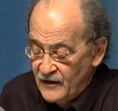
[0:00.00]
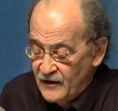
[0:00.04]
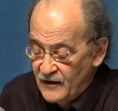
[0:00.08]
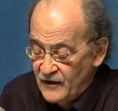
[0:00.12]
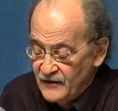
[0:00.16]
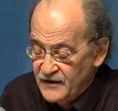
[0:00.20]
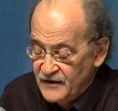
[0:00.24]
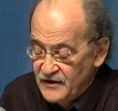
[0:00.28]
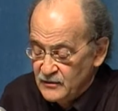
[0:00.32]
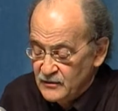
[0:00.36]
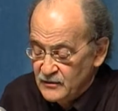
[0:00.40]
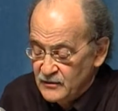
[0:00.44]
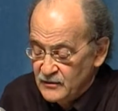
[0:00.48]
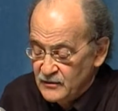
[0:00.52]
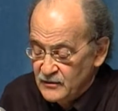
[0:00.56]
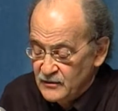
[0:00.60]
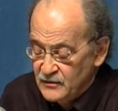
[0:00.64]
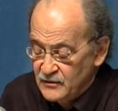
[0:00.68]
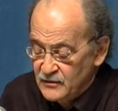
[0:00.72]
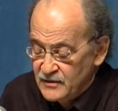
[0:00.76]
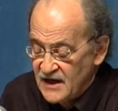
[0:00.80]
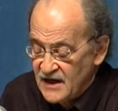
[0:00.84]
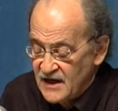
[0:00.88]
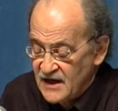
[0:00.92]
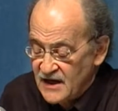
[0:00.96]
general
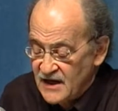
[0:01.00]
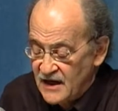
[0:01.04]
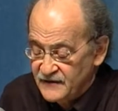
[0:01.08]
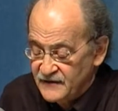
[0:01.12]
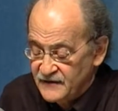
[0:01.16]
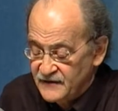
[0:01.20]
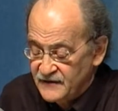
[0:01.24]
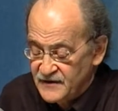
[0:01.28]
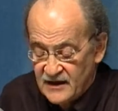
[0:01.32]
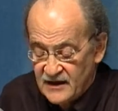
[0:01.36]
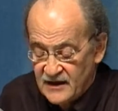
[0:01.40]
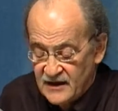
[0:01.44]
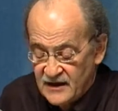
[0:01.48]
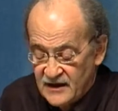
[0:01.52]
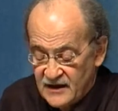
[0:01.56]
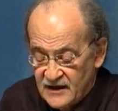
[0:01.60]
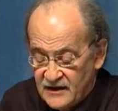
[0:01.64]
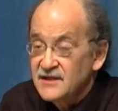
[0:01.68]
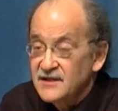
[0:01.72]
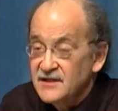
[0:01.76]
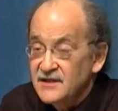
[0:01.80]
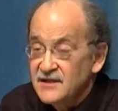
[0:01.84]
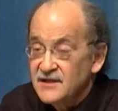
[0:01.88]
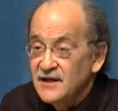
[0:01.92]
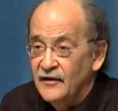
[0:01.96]
state of science
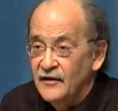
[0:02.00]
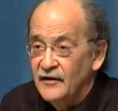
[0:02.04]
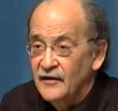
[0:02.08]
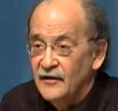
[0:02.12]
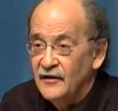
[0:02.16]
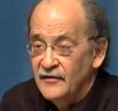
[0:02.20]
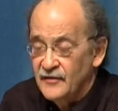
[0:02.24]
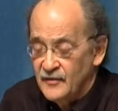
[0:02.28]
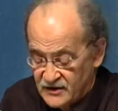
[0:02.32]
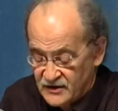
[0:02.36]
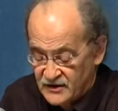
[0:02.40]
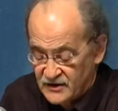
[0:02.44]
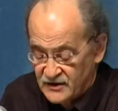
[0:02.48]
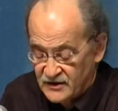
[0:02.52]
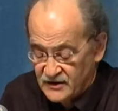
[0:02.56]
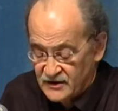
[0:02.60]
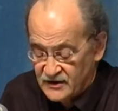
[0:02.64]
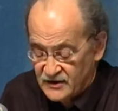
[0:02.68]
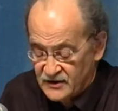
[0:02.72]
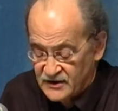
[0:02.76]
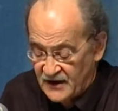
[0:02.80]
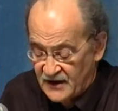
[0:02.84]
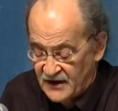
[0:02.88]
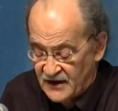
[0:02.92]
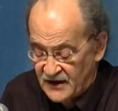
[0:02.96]
and on the progress of
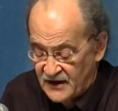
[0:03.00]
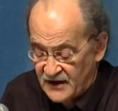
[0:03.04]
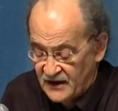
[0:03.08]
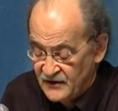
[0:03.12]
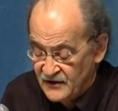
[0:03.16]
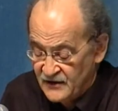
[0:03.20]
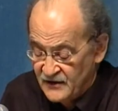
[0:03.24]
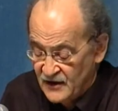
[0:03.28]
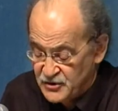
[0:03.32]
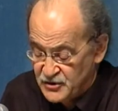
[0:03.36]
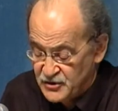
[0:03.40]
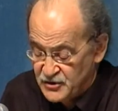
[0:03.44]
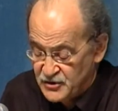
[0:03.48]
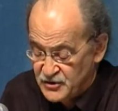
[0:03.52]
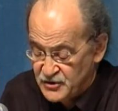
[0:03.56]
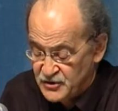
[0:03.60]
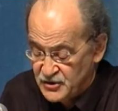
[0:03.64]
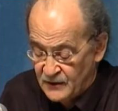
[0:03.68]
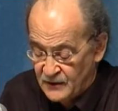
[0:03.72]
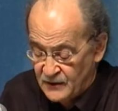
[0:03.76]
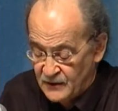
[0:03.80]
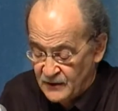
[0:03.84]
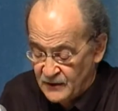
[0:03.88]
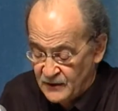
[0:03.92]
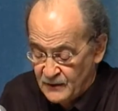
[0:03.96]
technology.
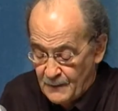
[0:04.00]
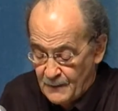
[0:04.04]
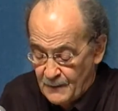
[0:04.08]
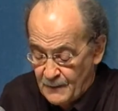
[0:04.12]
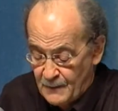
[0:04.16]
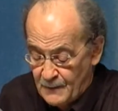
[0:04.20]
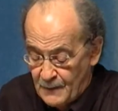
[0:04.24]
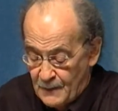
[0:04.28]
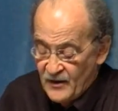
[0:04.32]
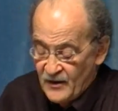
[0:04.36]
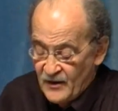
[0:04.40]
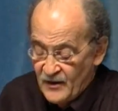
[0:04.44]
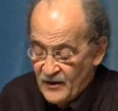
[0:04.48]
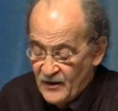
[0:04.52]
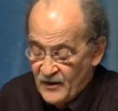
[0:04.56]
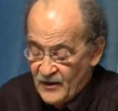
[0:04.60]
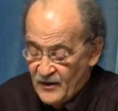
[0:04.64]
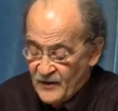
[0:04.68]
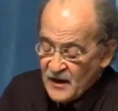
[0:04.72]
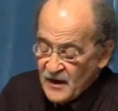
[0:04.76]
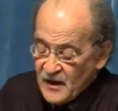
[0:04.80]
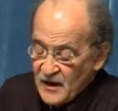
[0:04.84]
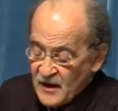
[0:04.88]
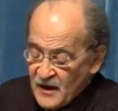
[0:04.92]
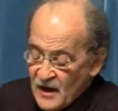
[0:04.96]

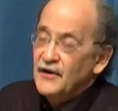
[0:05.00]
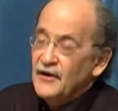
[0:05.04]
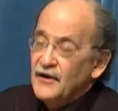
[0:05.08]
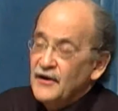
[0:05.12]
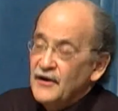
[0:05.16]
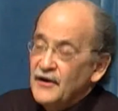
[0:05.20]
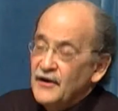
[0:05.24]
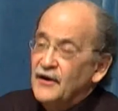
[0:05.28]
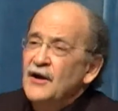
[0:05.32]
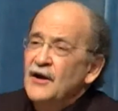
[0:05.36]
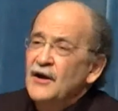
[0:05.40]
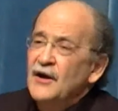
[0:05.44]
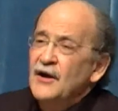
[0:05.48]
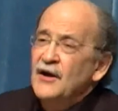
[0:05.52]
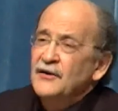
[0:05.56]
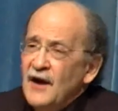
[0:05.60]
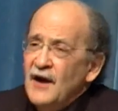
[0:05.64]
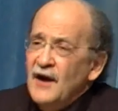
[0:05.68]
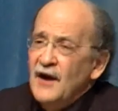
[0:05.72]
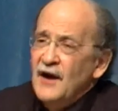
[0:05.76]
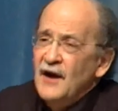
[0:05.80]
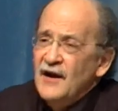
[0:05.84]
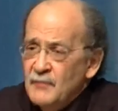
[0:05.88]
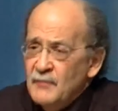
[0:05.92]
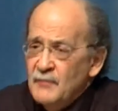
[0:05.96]
The contrast
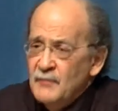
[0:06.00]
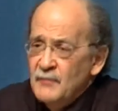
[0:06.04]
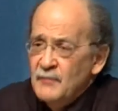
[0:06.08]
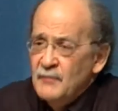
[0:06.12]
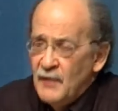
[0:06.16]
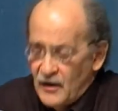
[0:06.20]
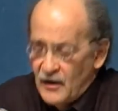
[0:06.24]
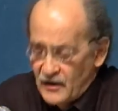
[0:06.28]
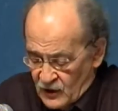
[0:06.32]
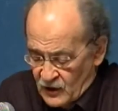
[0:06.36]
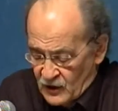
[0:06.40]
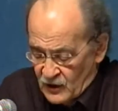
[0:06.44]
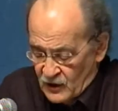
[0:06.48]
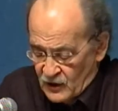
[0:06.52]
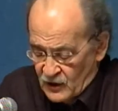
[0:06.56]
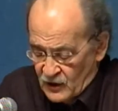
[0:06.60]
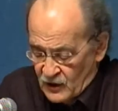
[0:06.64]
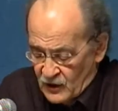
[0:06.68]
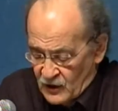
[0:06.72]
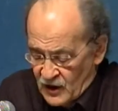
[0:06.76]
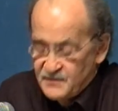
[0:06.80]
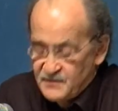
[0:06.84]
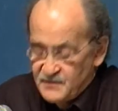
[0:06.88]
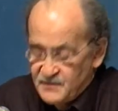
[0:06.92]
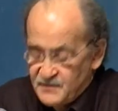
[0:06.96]
Marx draws
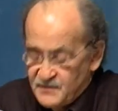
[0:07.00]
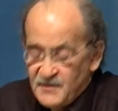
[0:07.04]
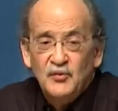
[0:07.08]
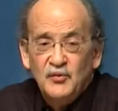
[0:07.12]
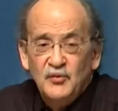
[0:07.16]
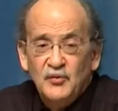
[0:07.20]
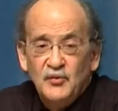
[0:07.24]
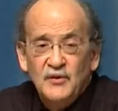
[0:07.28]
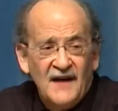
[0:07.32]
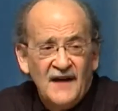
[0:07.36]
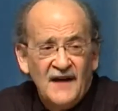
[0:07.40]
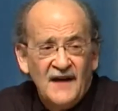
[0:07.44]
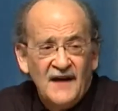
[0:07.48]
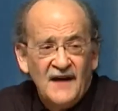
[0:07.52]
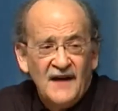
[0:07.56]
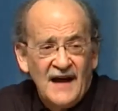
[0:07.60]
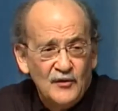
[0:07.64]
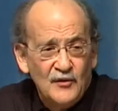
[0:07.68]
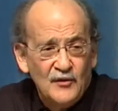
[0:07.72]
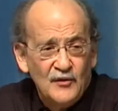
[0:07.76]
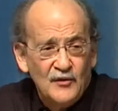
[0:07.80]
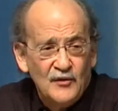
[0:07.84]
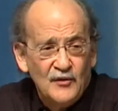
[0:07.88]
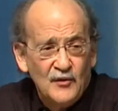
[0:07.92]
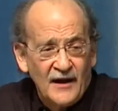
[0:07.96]
between value
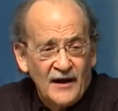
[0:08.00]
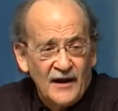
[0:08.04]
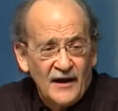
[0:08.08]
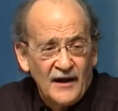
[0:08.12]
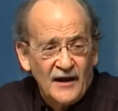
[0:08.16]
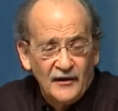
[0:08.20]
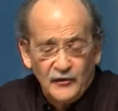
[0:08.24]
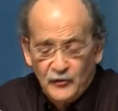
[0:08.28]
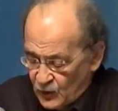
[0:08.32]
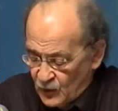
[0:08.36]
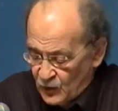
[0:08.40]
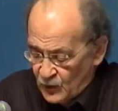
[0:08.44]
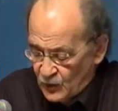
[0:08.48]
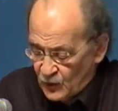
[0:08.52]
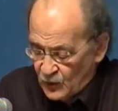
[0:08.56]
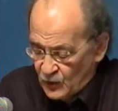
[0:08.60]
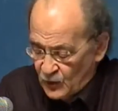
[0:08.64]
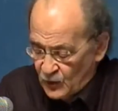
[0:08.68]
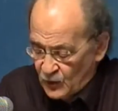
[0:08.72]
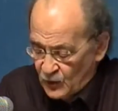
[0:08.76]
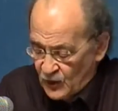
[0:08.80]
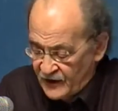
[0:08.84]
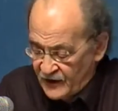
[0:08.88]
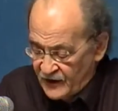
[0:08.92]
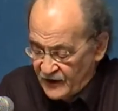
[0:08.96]
and real
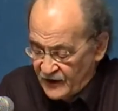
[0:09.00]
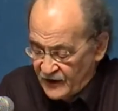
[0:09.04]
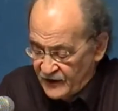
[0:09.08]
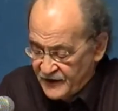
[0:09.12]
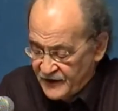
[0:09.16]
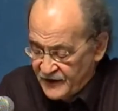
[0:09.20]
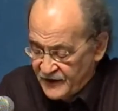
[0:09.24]
wealth,